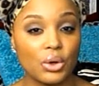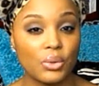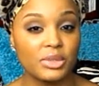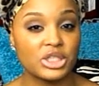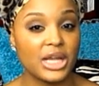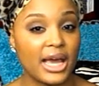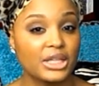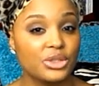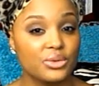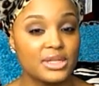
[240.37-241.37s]
told me she
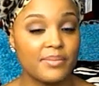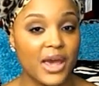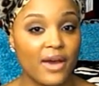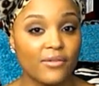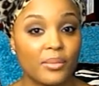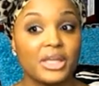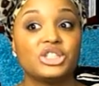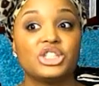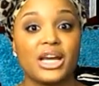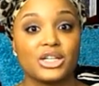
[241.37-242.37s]
had to use the bathroom
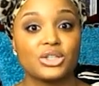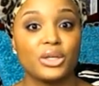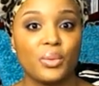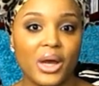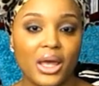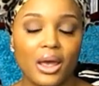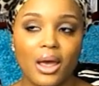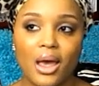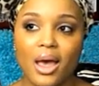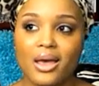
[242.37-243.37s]
and she actually went
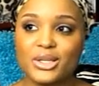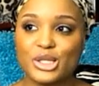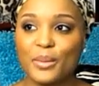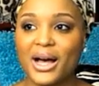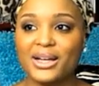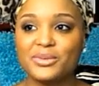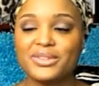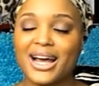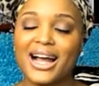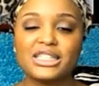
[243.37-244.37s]
so my
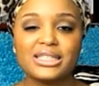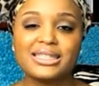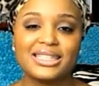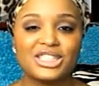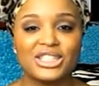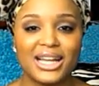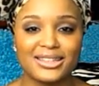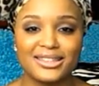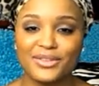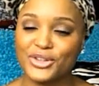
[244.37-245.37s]
husband's like i just think she
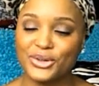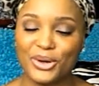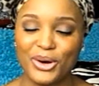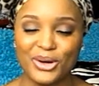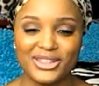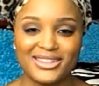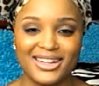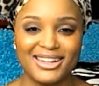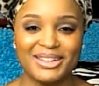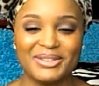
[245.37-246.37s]
likes giving you a hard
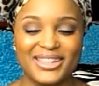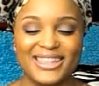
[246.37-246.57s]
time